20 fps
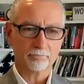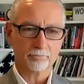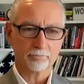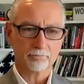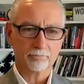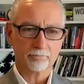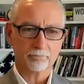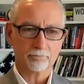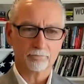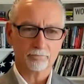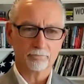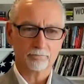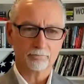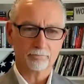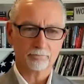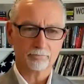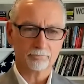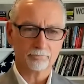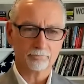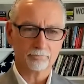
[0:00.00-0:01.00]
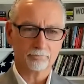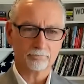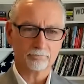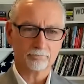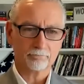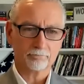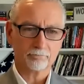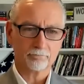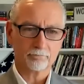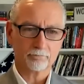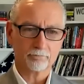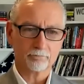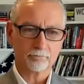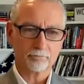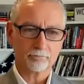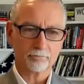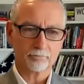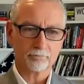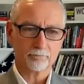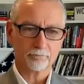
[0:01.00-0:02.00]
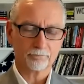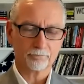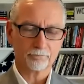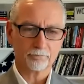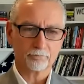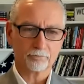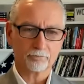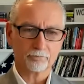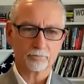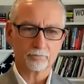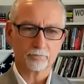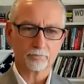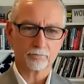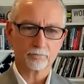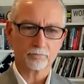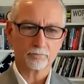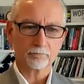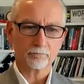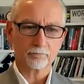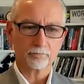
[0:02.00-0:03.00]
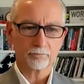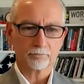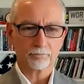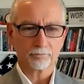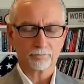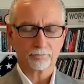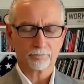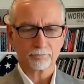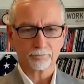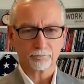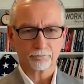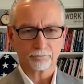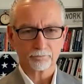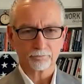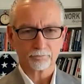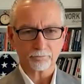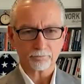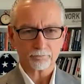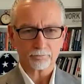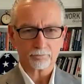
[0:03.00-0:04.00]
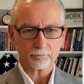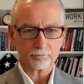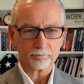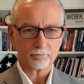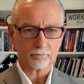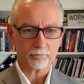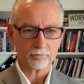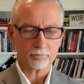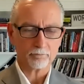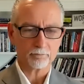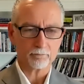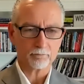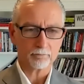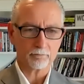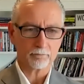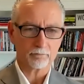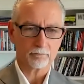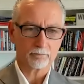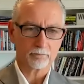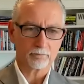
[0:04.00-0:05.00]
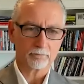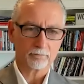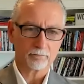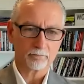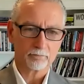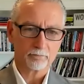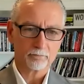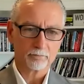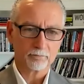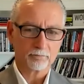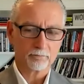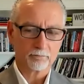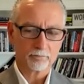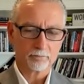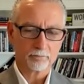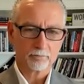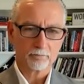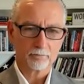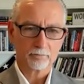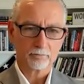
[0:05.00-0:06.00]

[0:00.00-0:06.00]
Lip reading: This person isn't speaking.